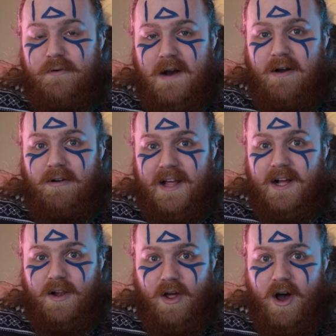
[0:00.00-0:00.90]
Rowling
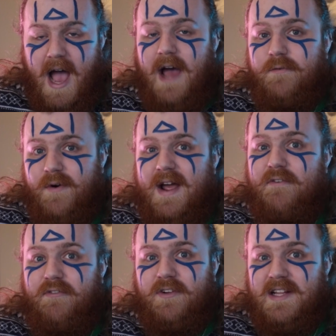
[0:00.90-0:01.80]
a lot, and
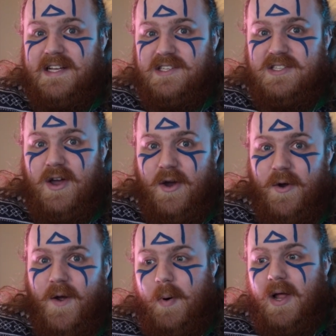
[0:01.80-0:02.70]
rightfully
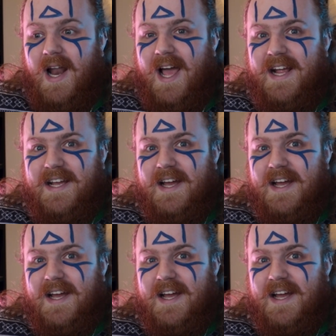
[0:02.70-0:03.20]
so, but like,